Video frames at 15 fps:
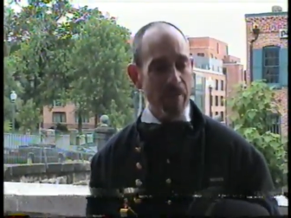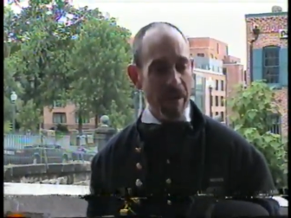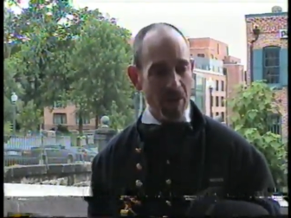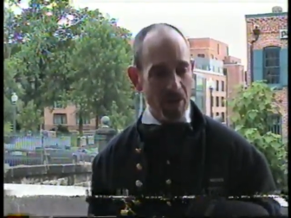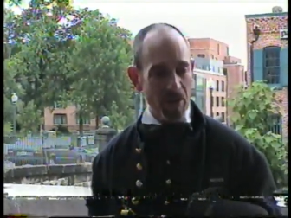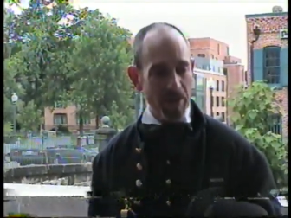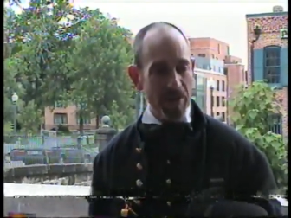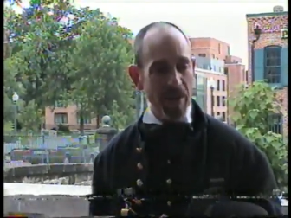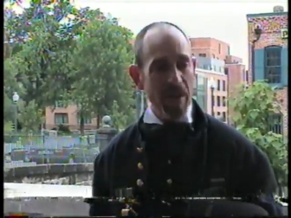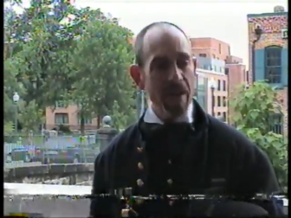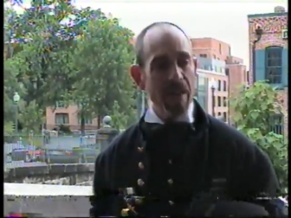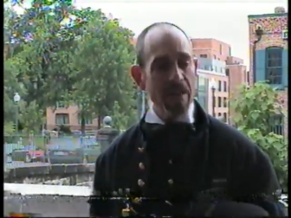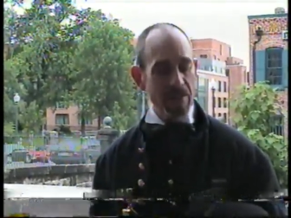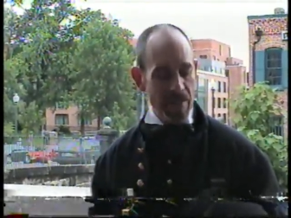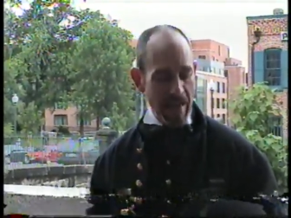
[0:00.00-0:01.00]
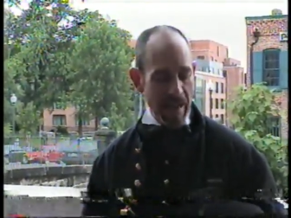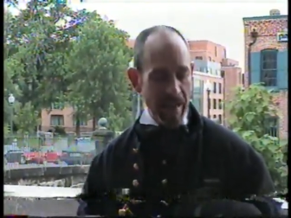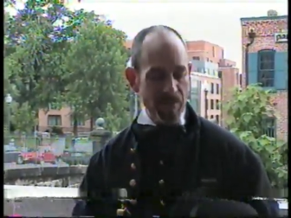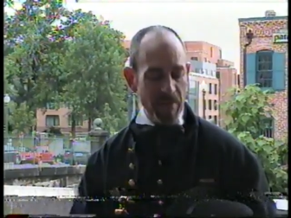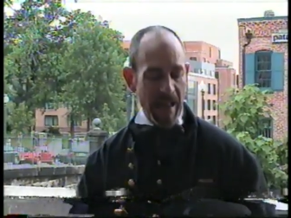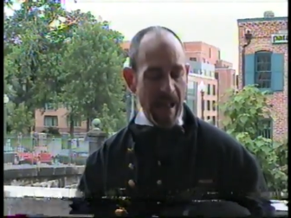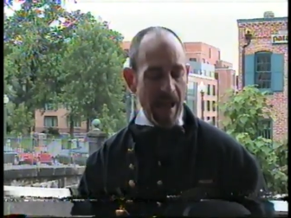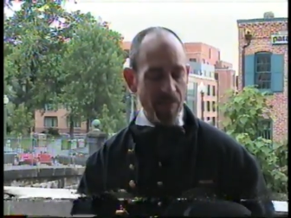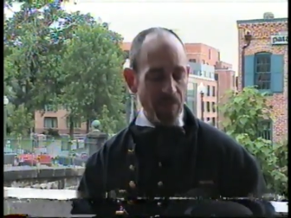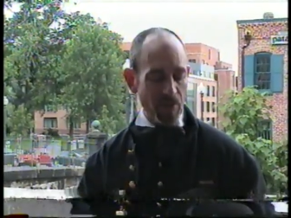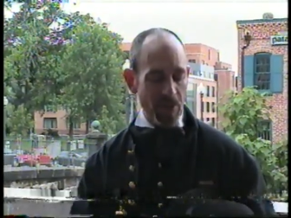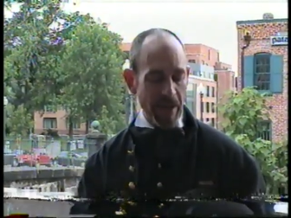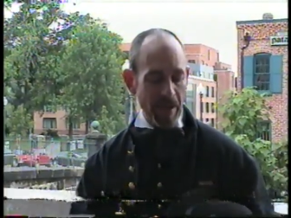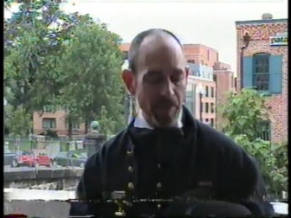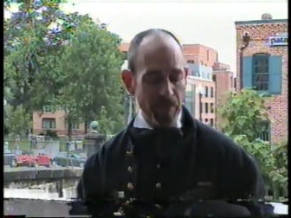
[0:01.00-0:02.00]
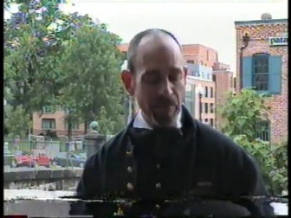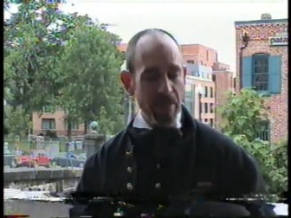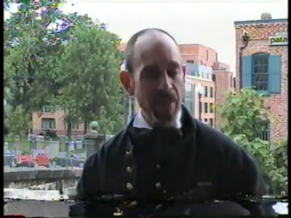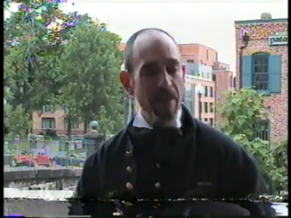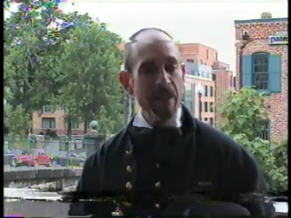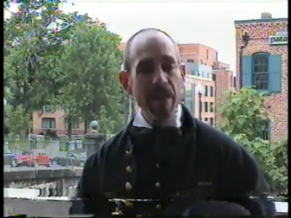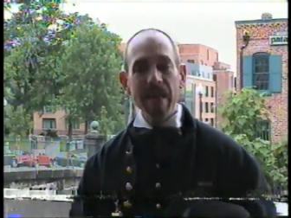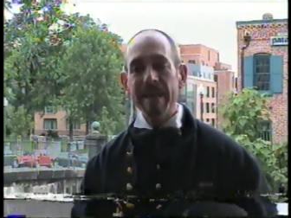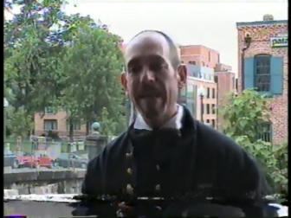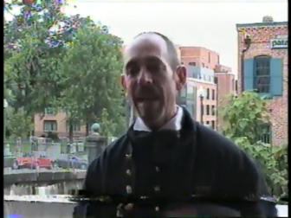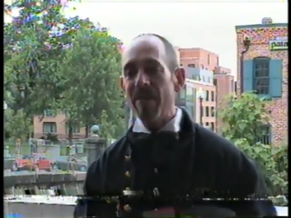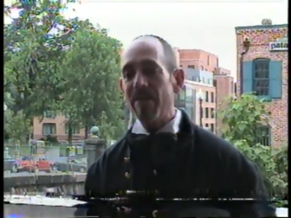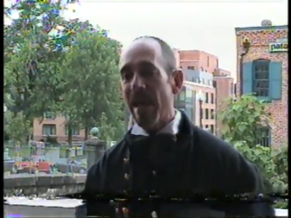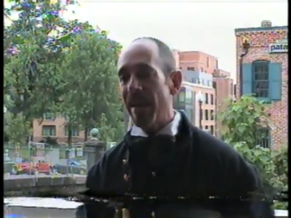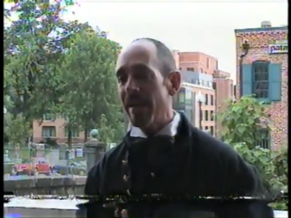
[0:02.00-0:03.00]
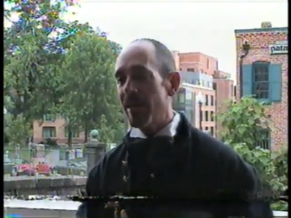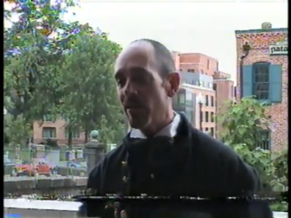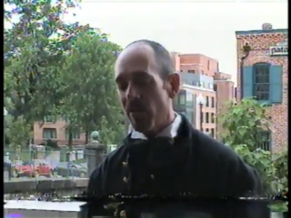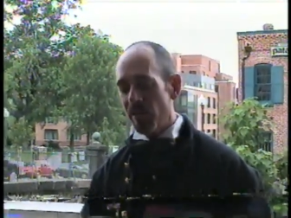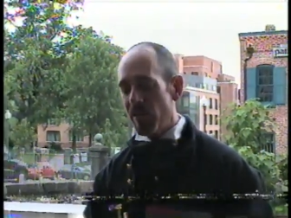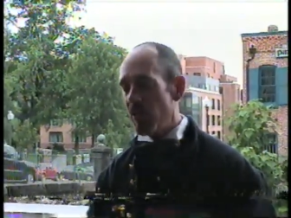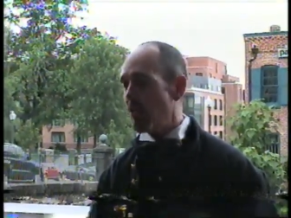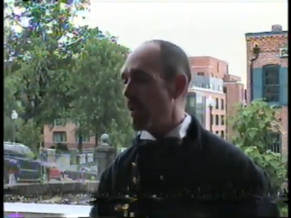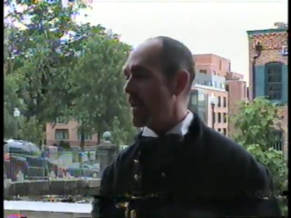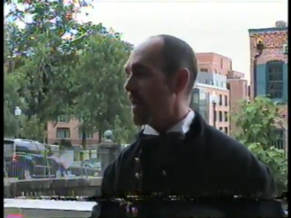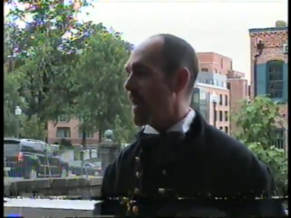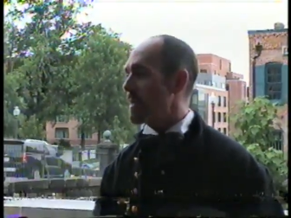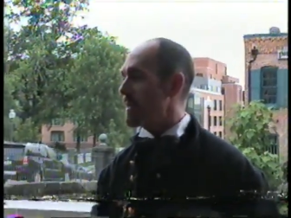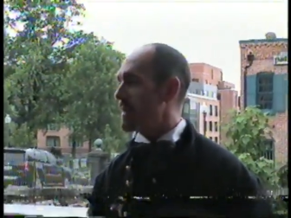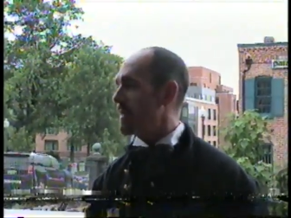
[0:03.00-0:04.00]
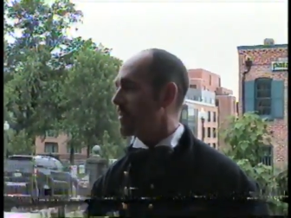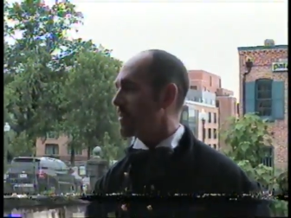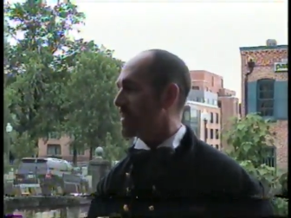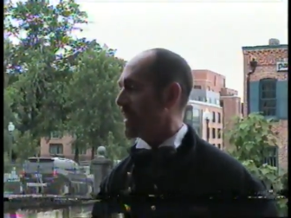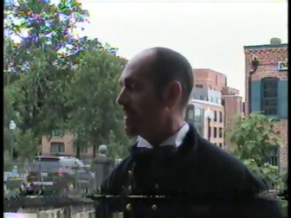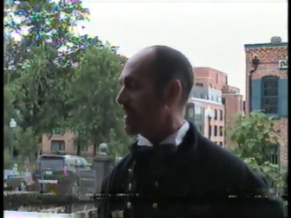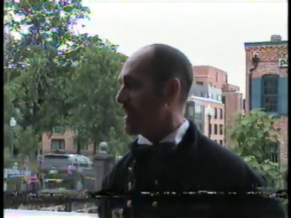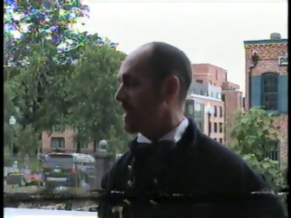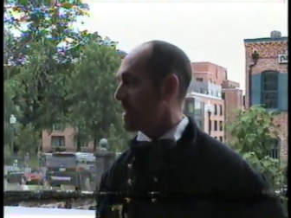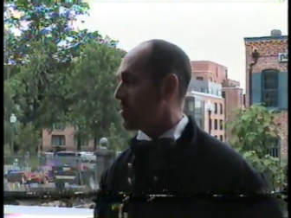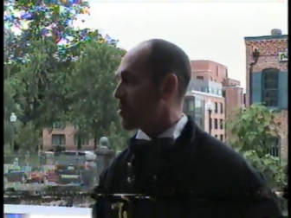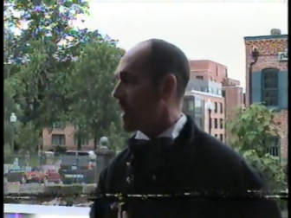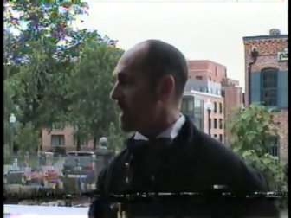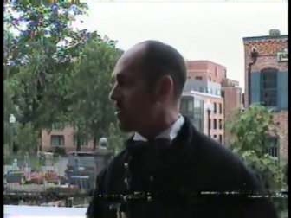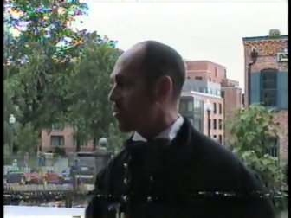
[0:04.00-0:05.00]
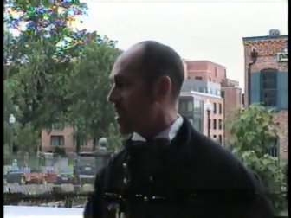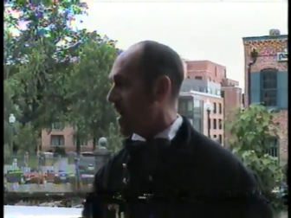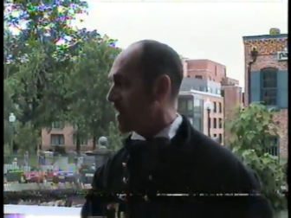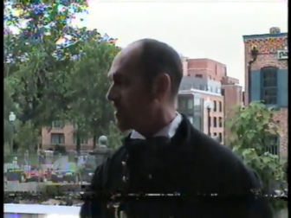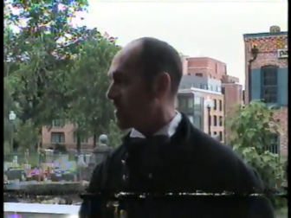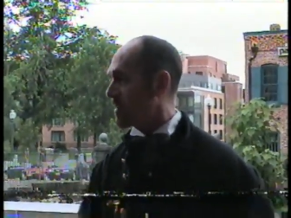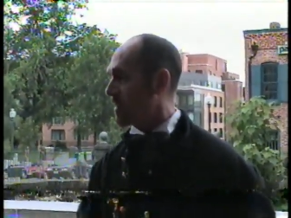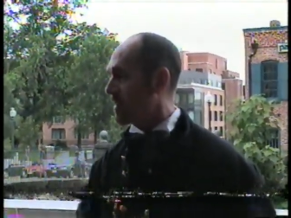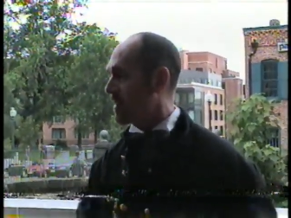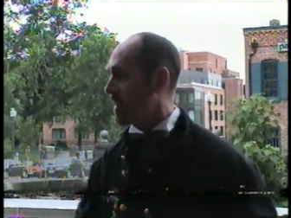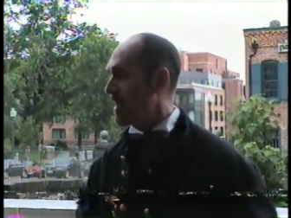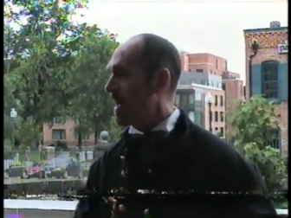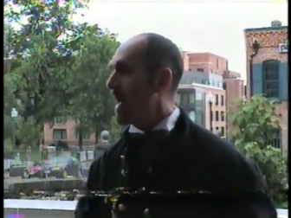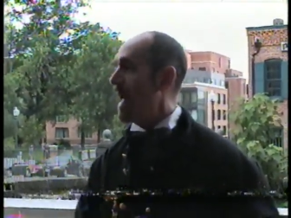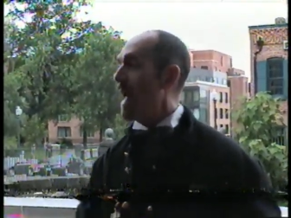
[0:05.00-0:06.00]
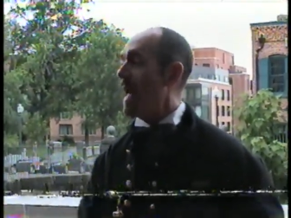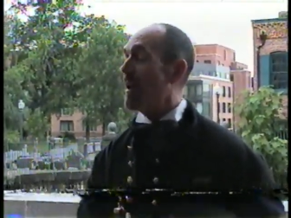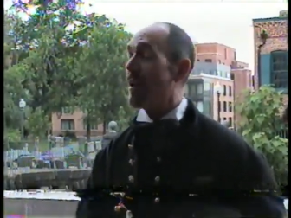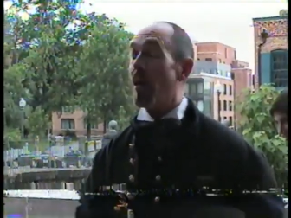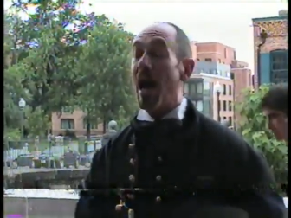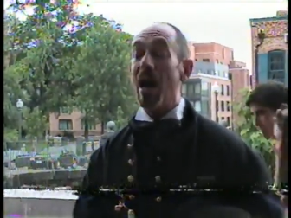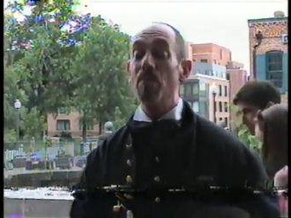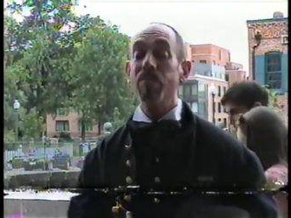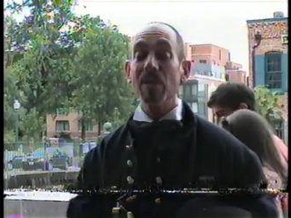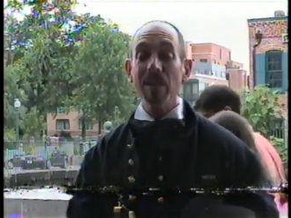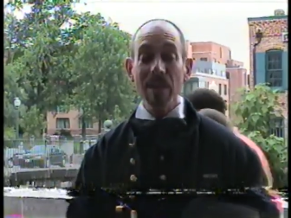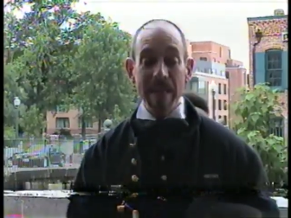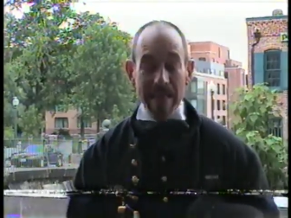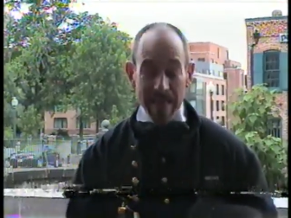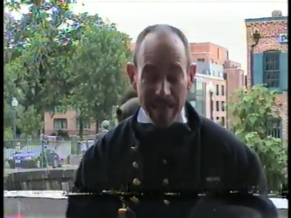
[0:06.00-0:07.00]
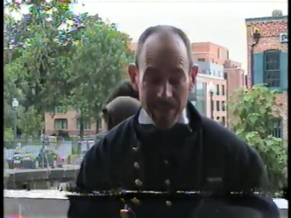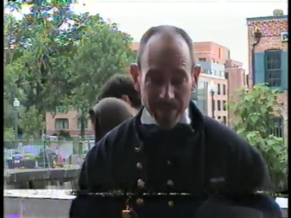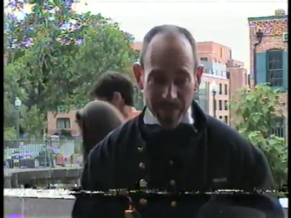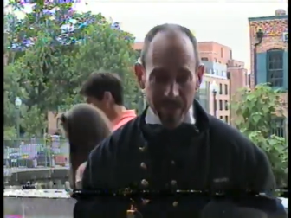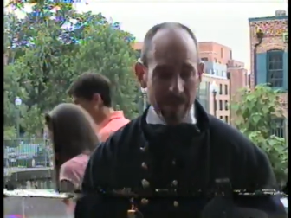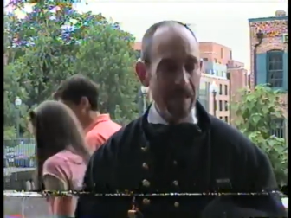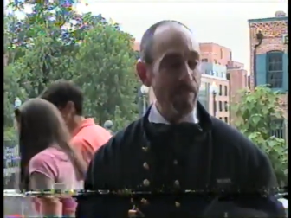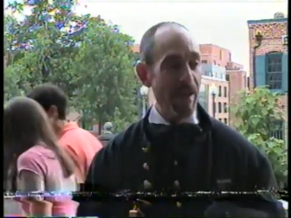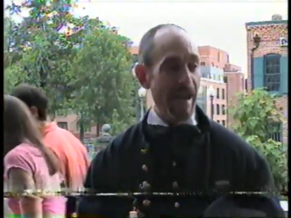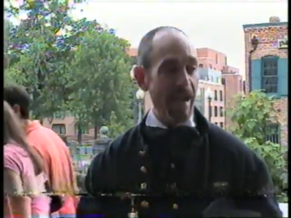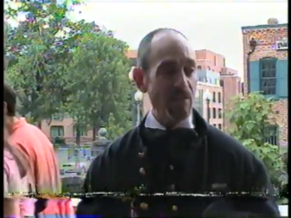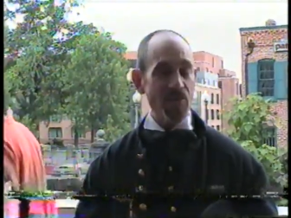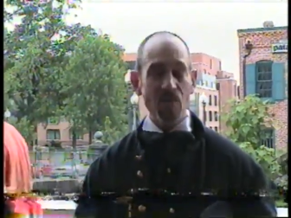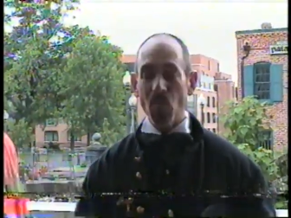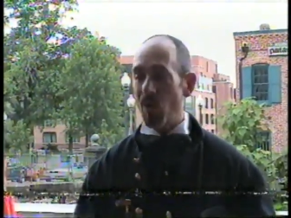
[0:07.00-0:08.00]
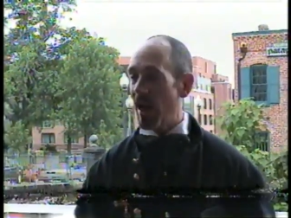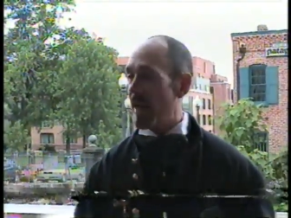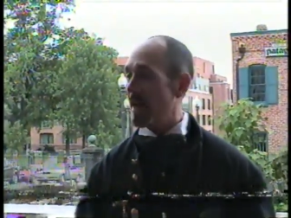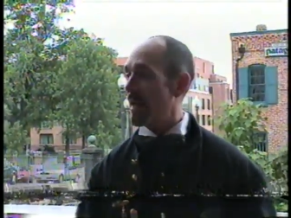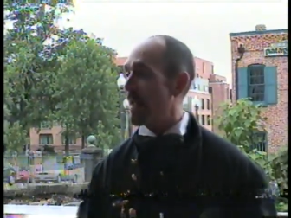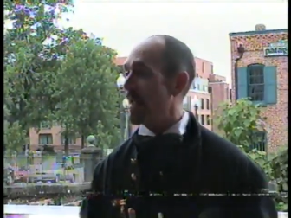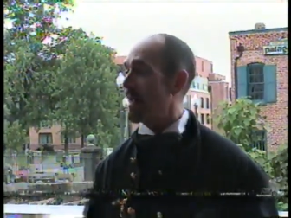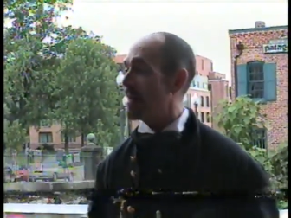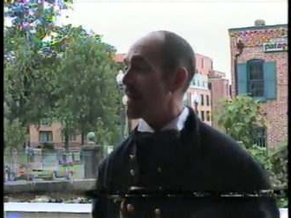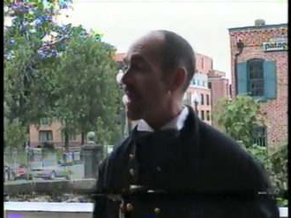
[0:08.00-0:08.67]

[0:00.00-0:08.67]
Maryland is named after him. He gave that interview in 1960 to Jay Johnson, and I believe he passed away in